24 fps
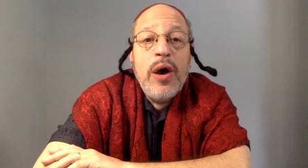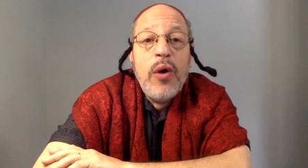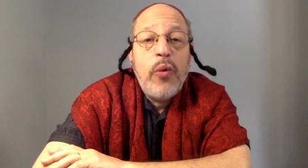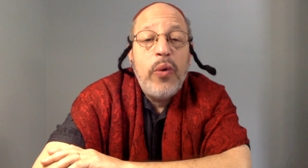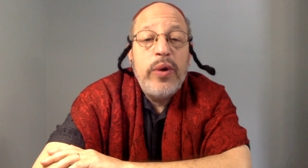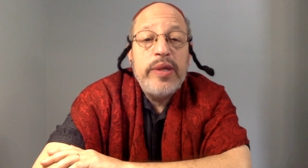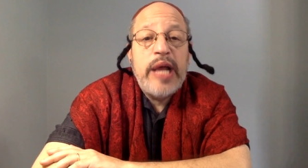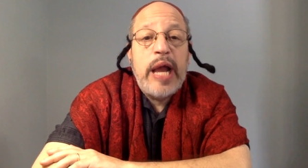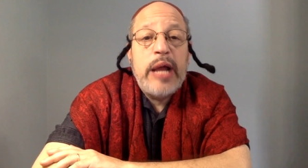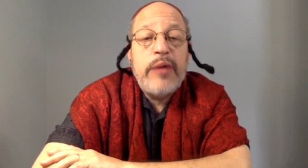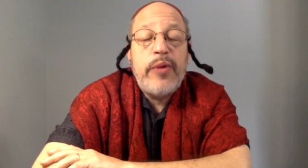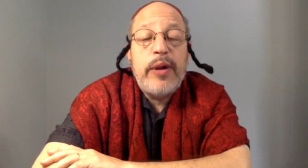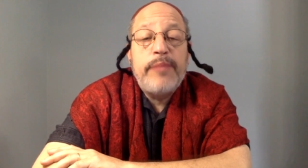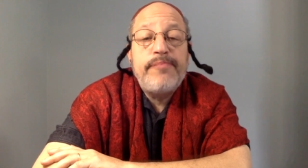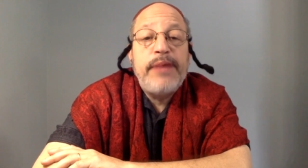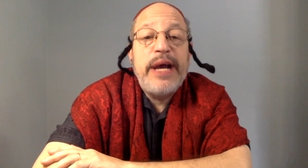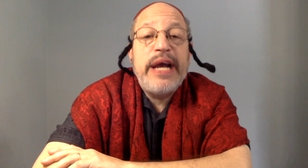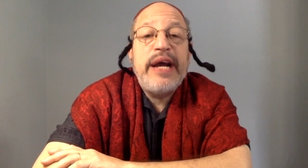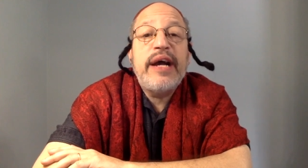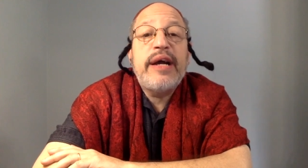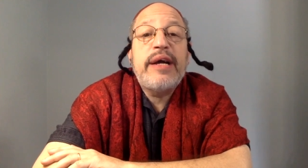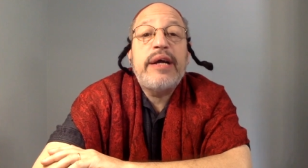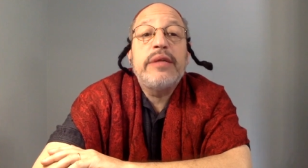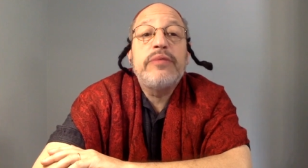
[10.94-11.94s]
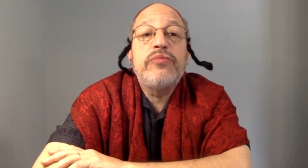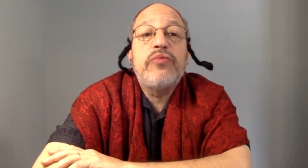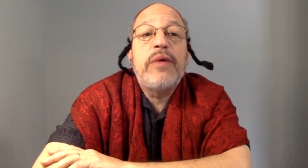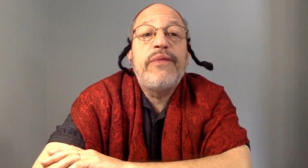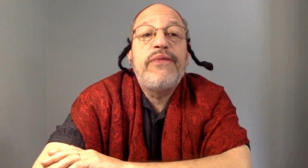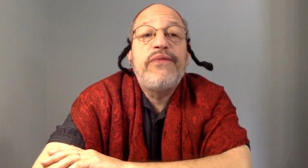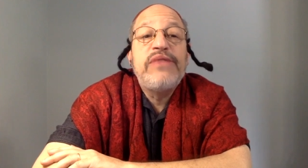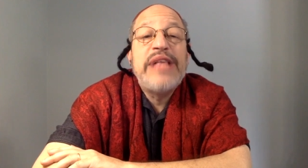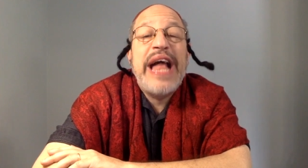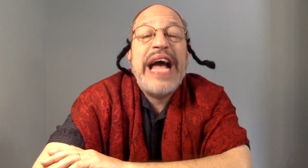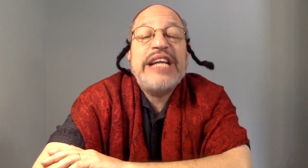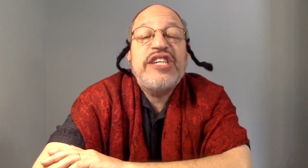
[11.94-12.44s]
with a rabbinical
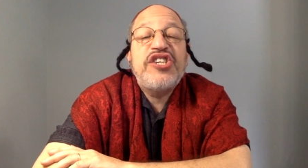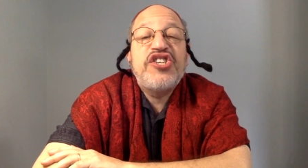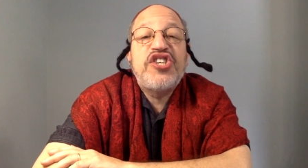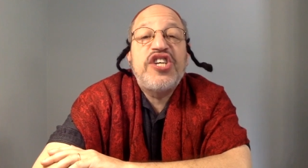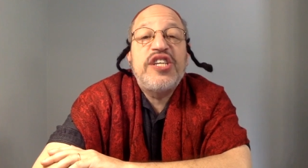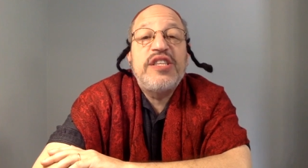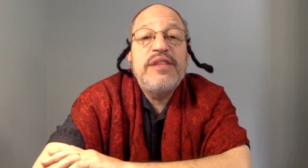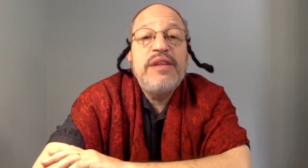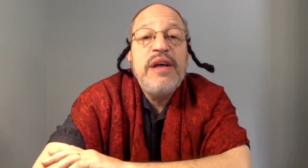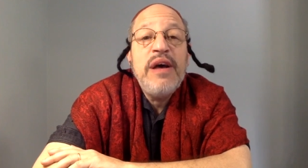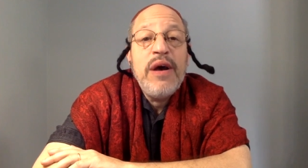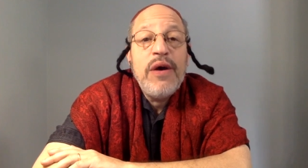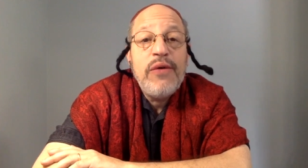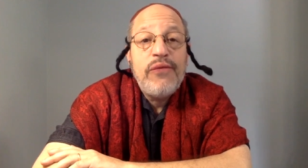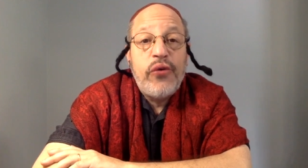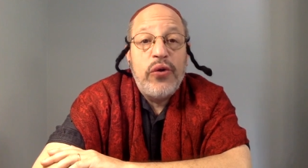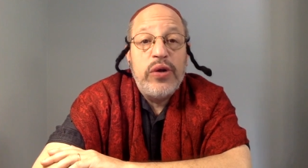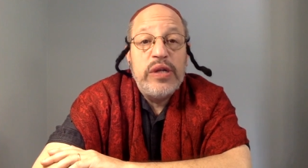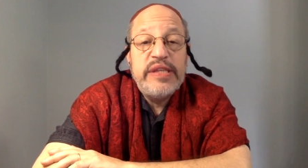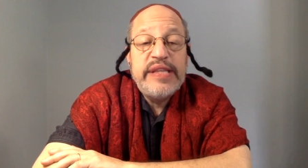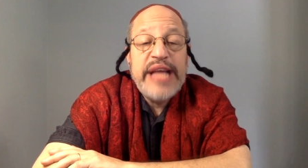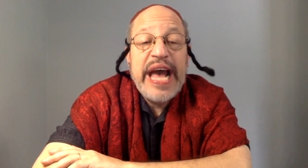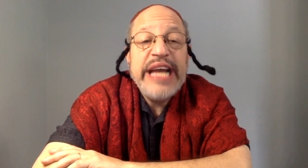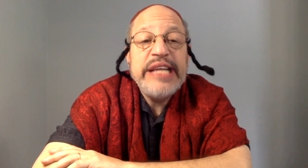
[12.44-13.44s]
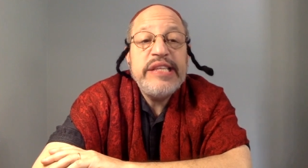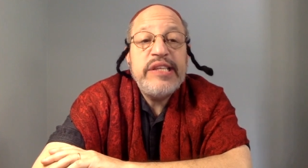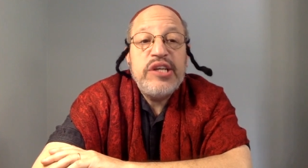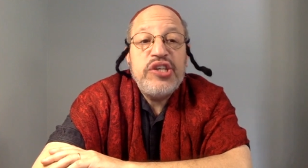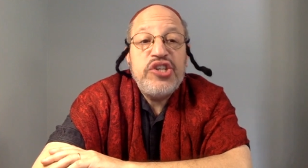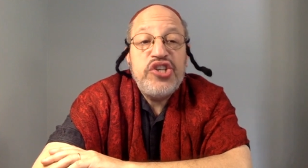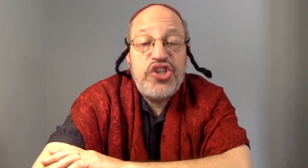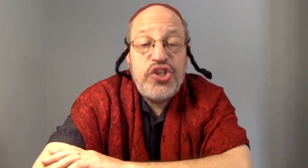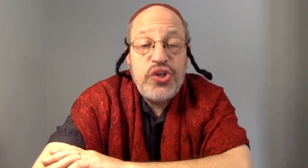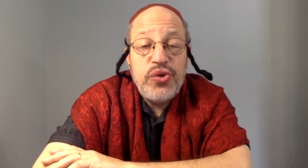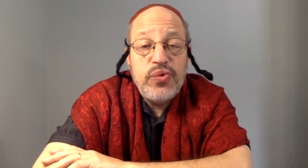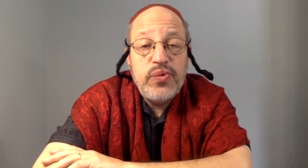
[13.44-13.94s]
reflection for
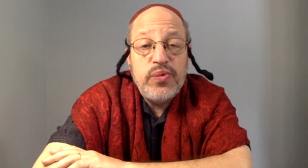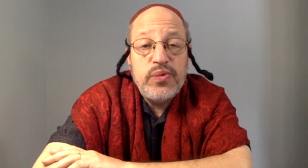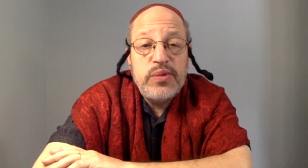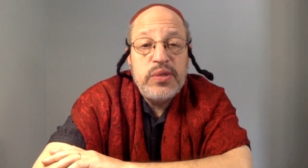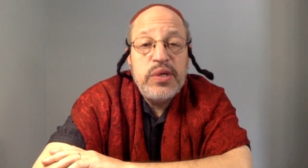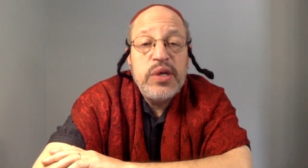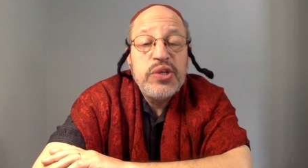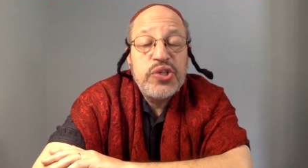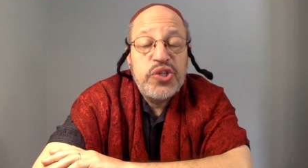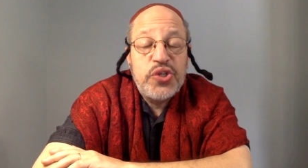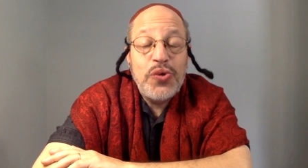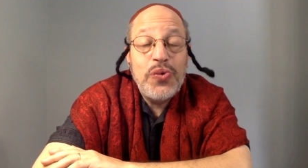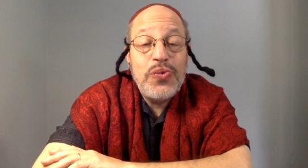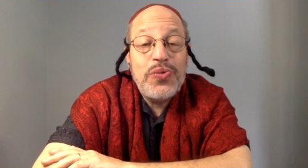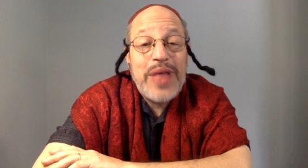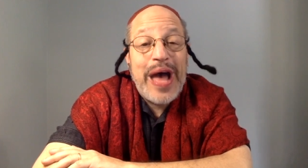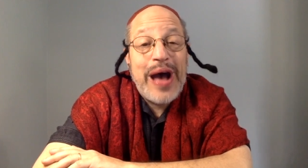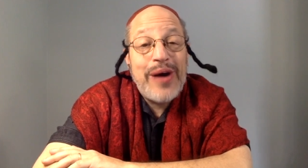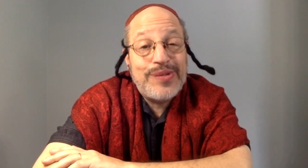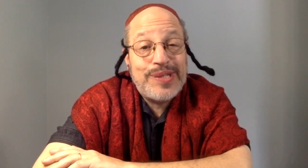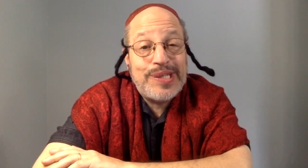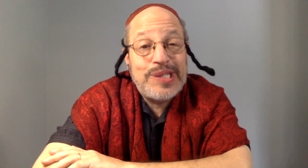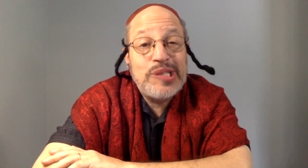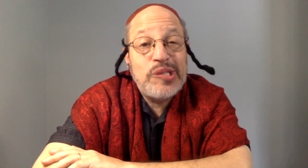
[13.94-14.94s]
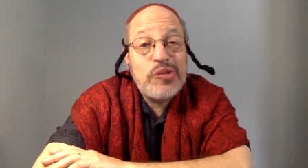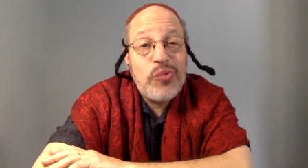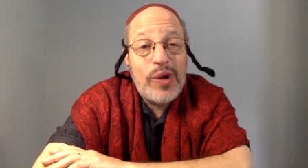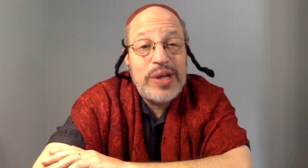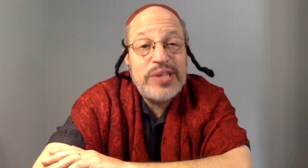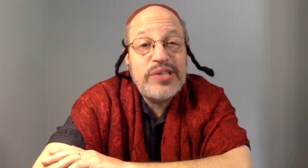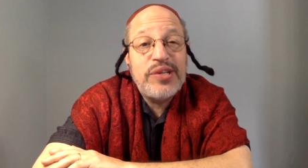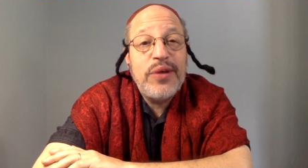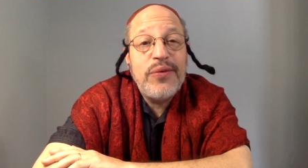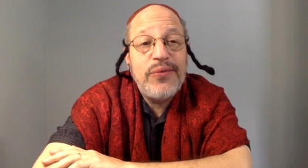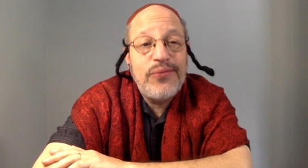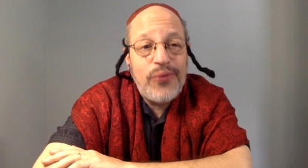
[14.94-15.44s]
late June two thousand
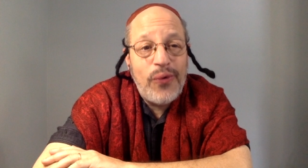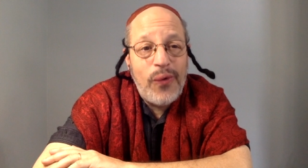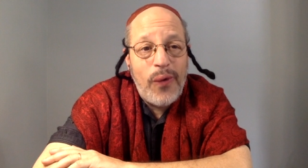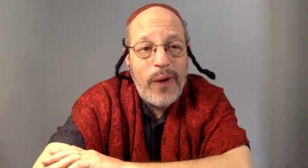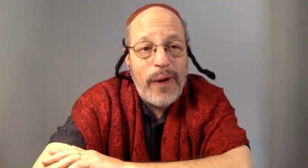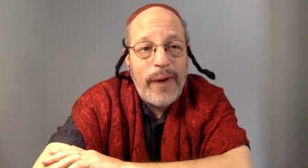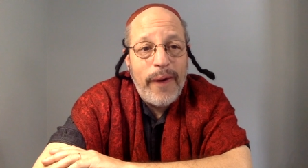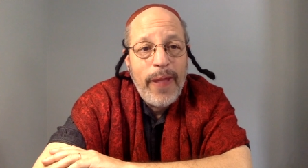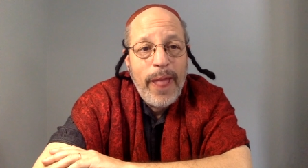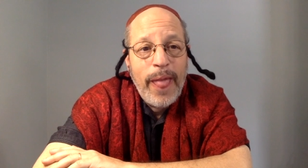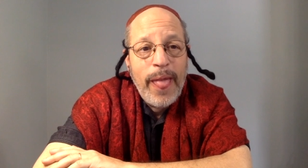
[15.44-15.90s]
twenty-four.